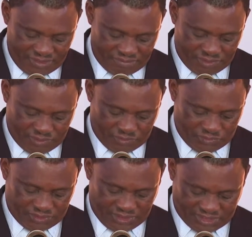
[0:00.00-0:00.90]

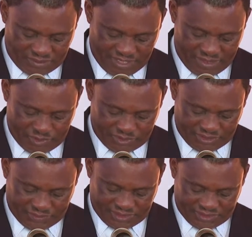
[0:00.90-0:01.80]
because, as the Bible
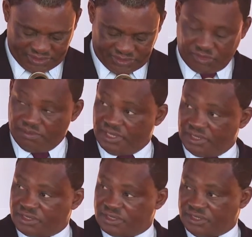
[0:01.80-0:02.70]
tells us in
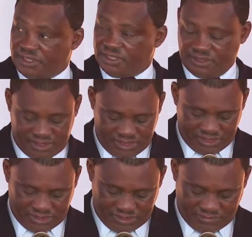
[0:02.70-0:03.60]
Romans 3,
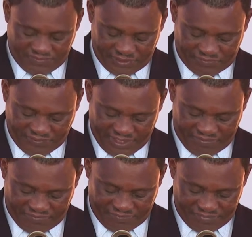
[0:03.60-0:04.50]
verse
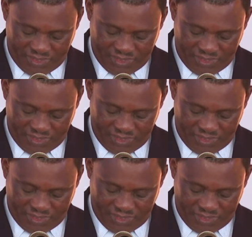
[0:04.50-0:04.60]
5,